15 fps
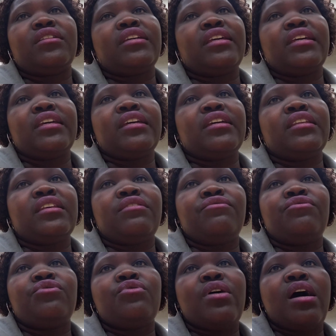again, if
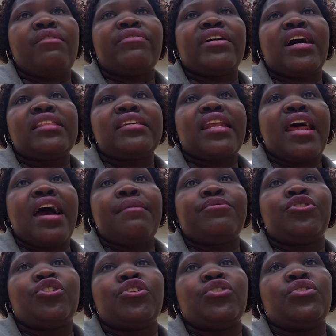you have other
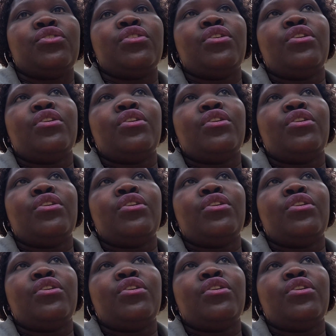option